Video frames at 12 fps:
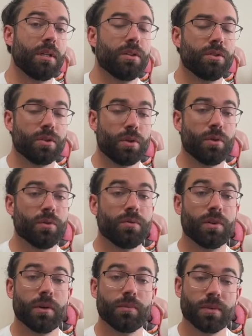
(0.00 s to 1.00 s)
to hold
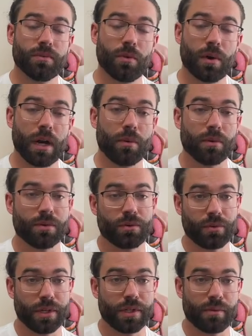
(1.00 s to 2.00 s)
for up to 4 hours.
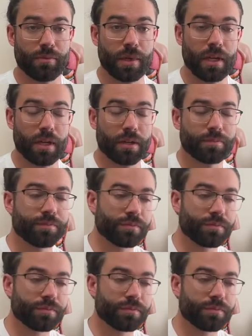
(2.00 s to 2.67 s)
Reason being,